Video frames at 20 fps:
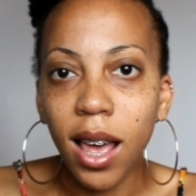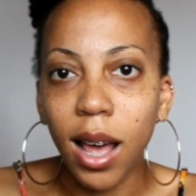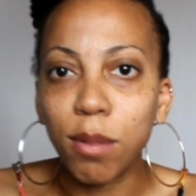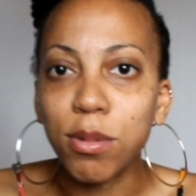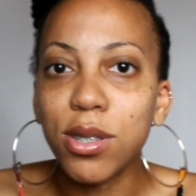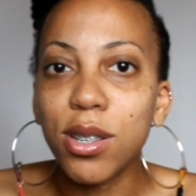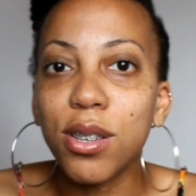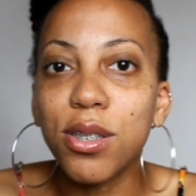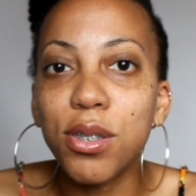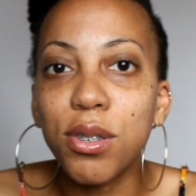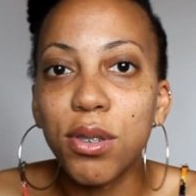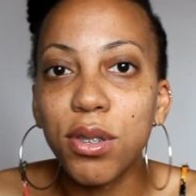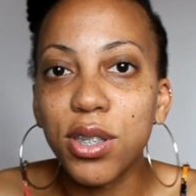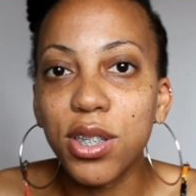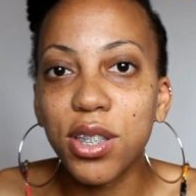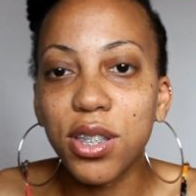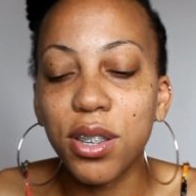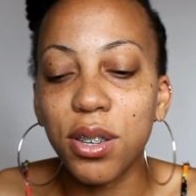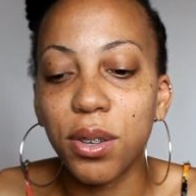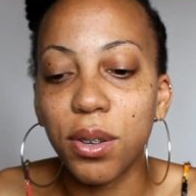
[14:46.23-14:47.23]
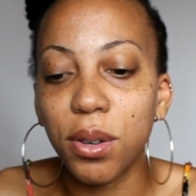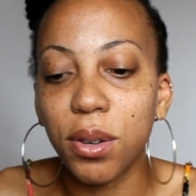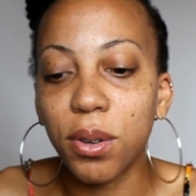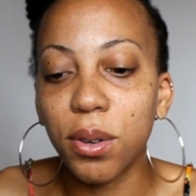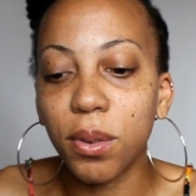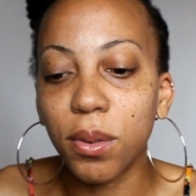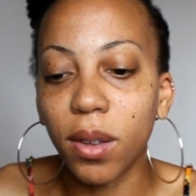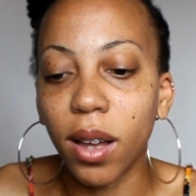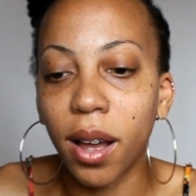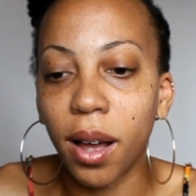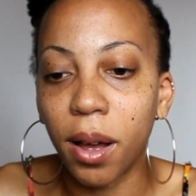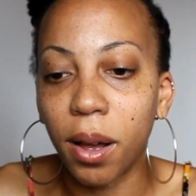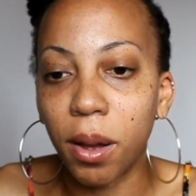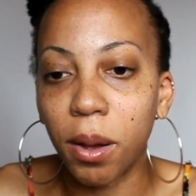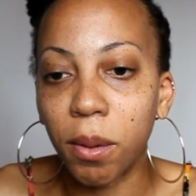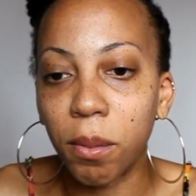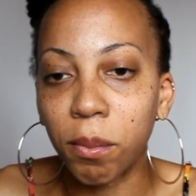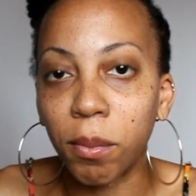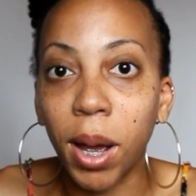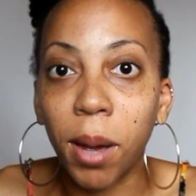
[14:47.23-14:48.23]
I'm so used to
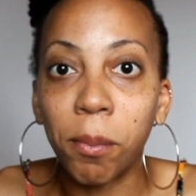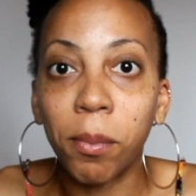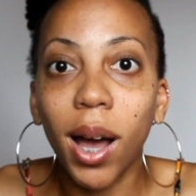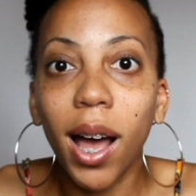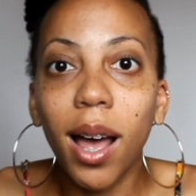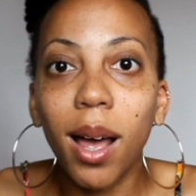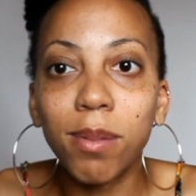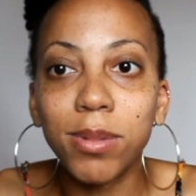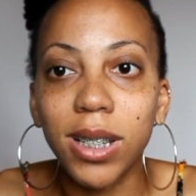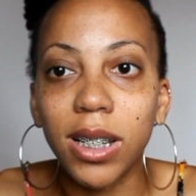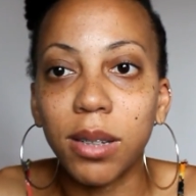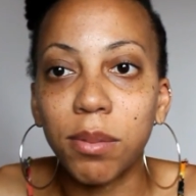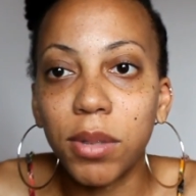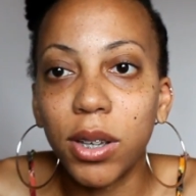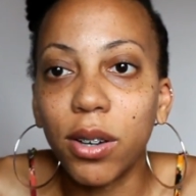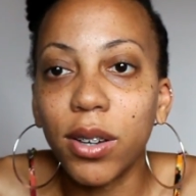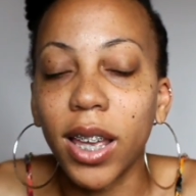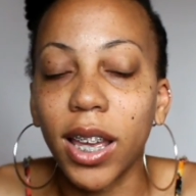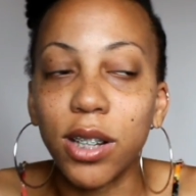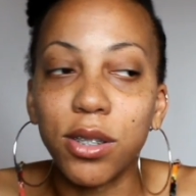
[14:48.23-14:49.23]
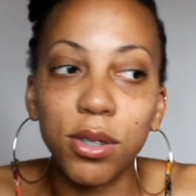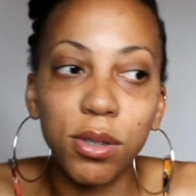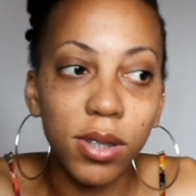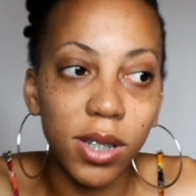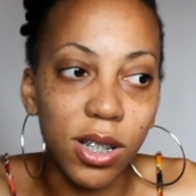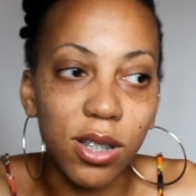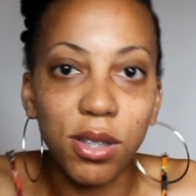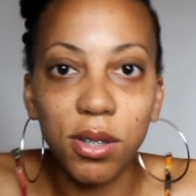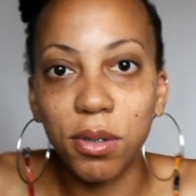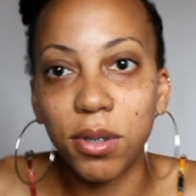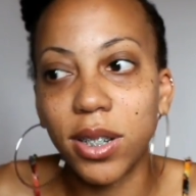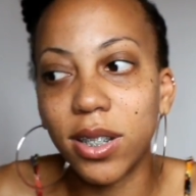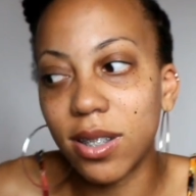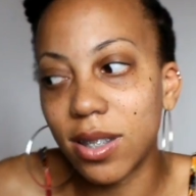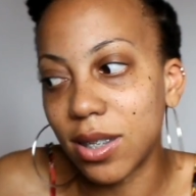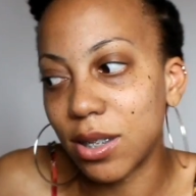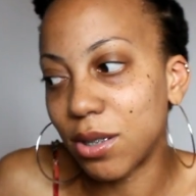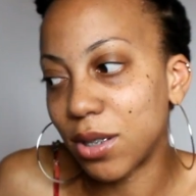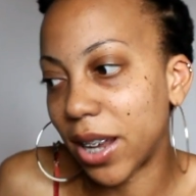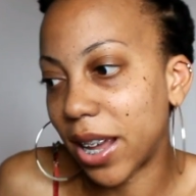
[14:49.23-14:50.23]
um, my mom telling me, okay, do this, do this,
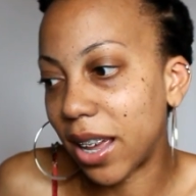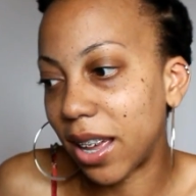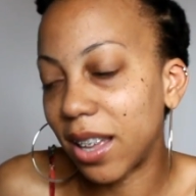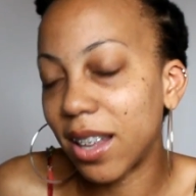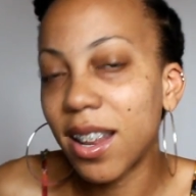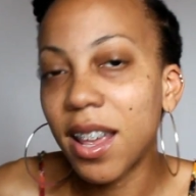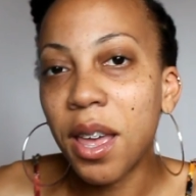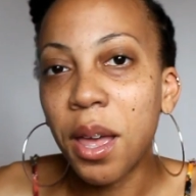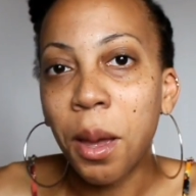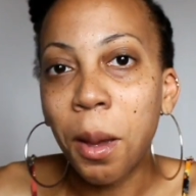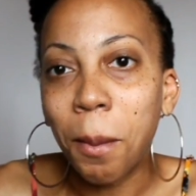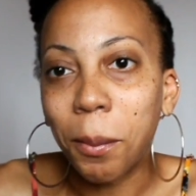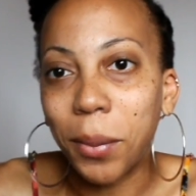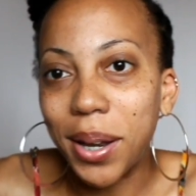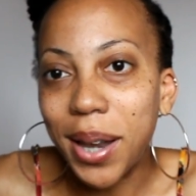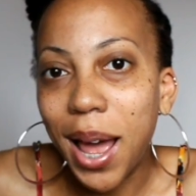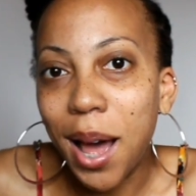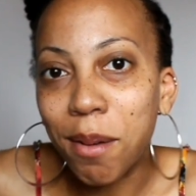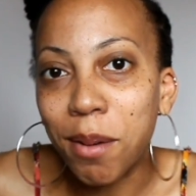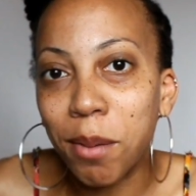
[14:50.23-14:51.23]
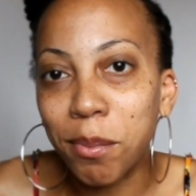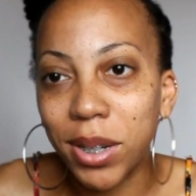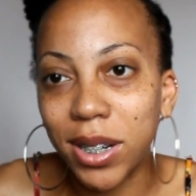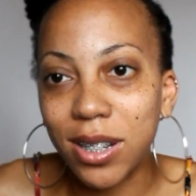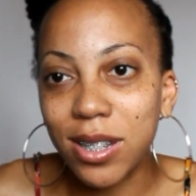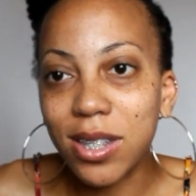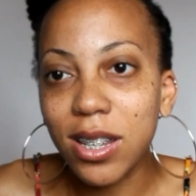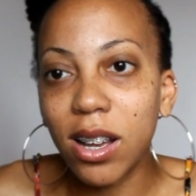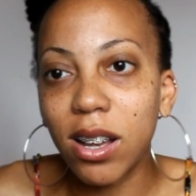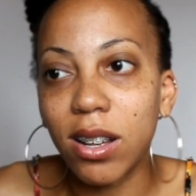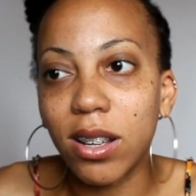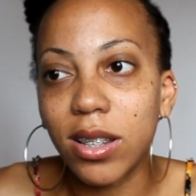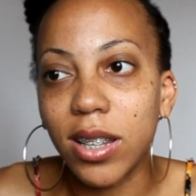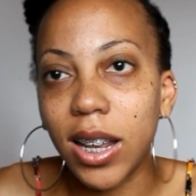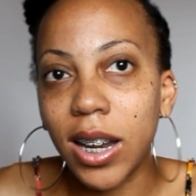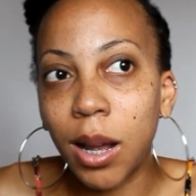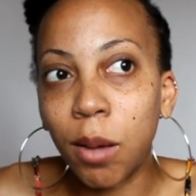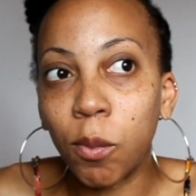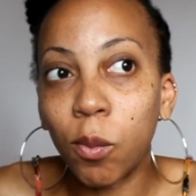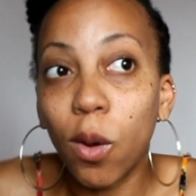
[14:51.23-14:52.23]
do that. But now I'm an adult
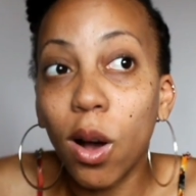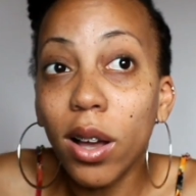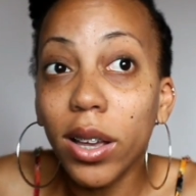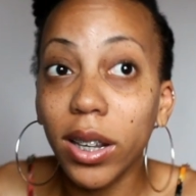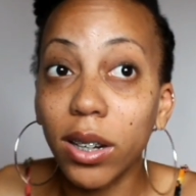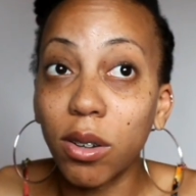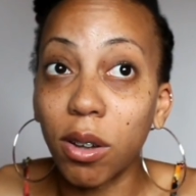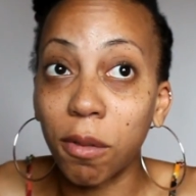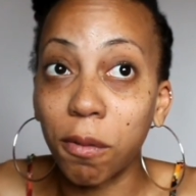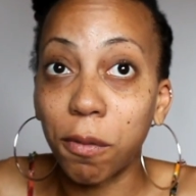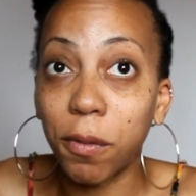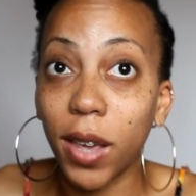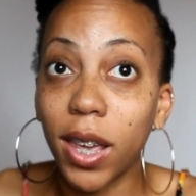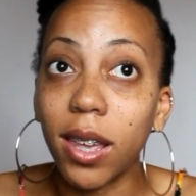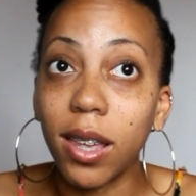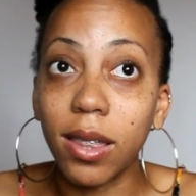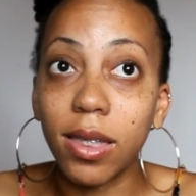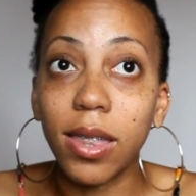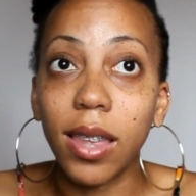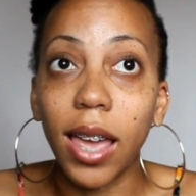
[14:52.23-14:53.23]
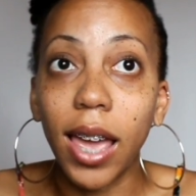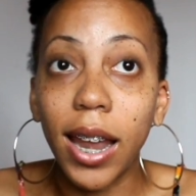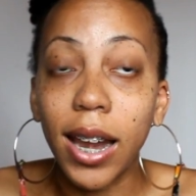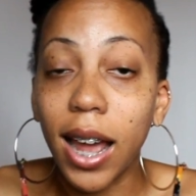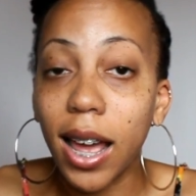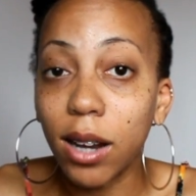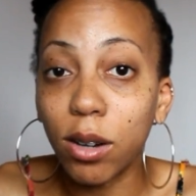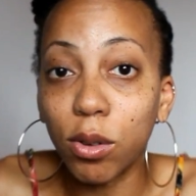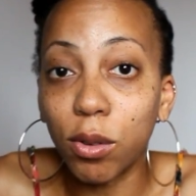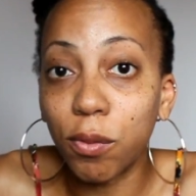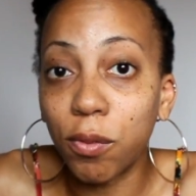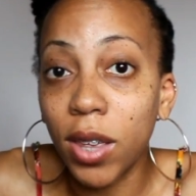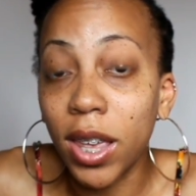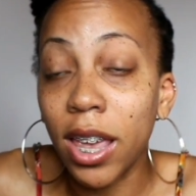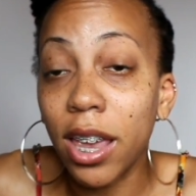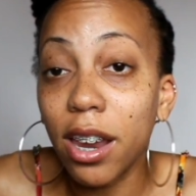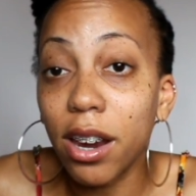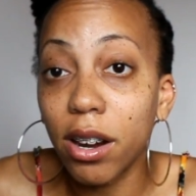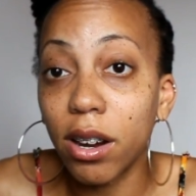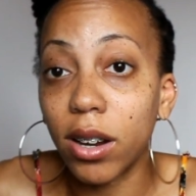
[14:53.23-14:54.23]
and I'm walking on faith and I don't
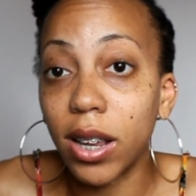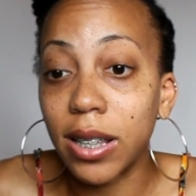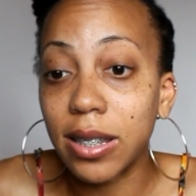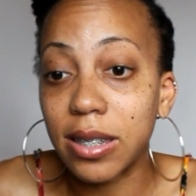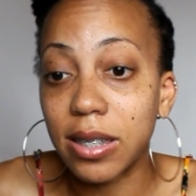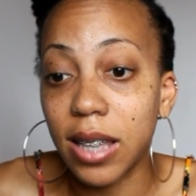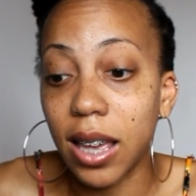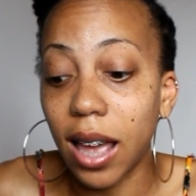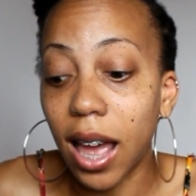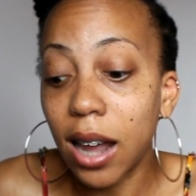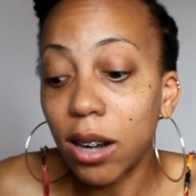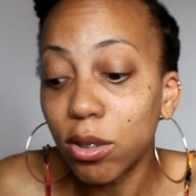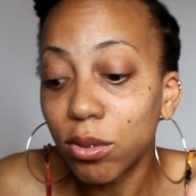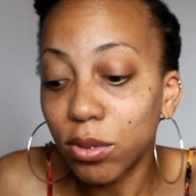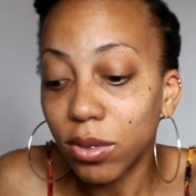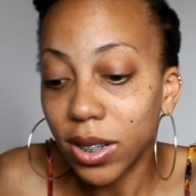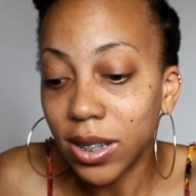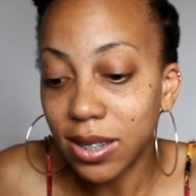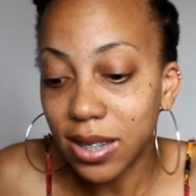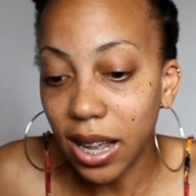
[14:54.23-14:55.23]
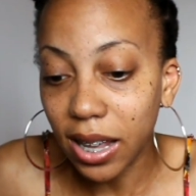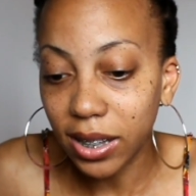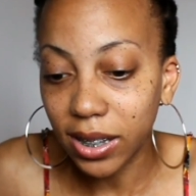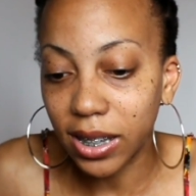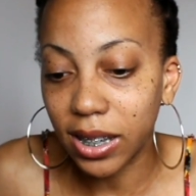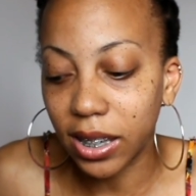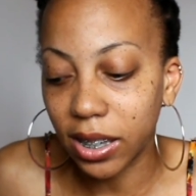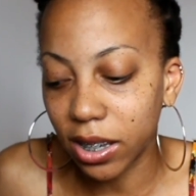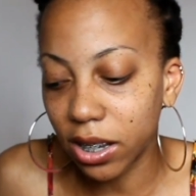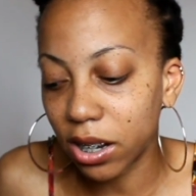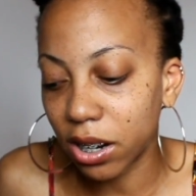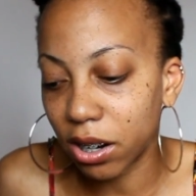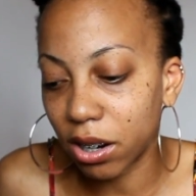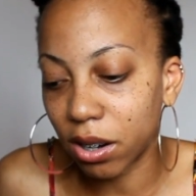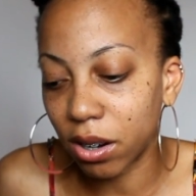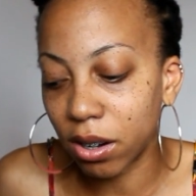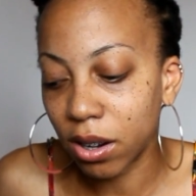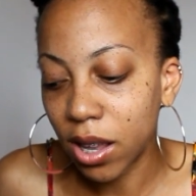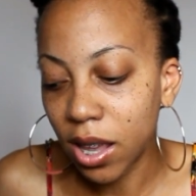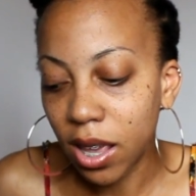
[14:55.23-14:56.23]
hear exact I don't exactly hear